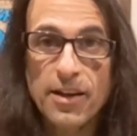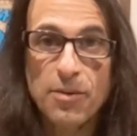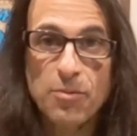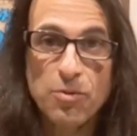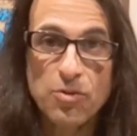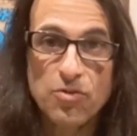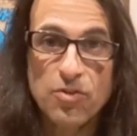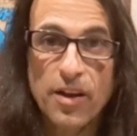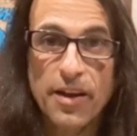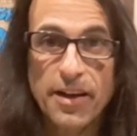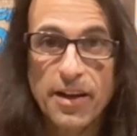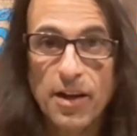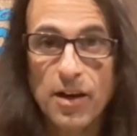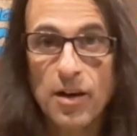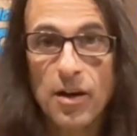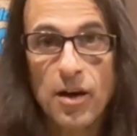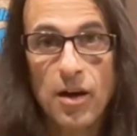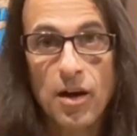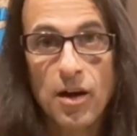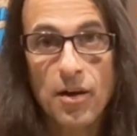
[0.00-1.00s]
It was like,
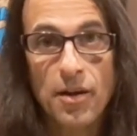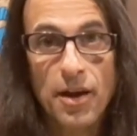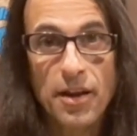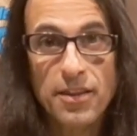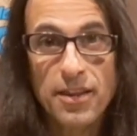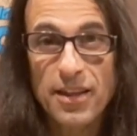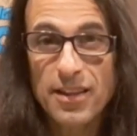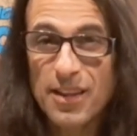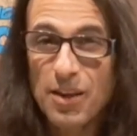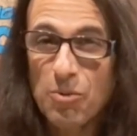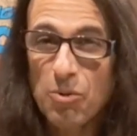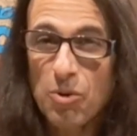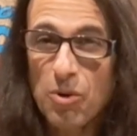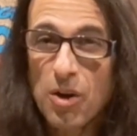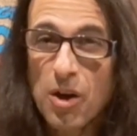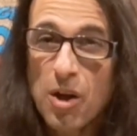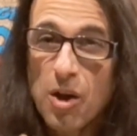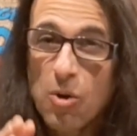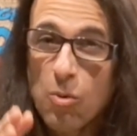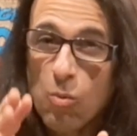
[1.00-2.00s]
I think they were,